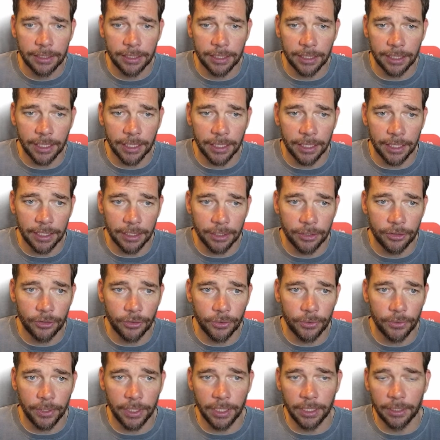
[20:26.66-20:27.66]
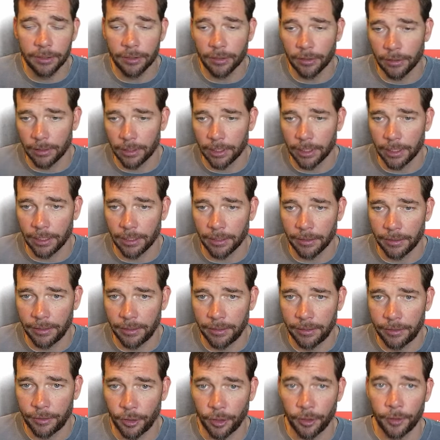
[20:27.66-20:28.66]
to get into these hotels.
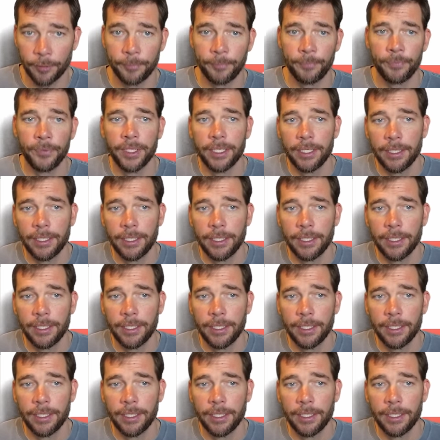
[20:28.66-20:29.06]
So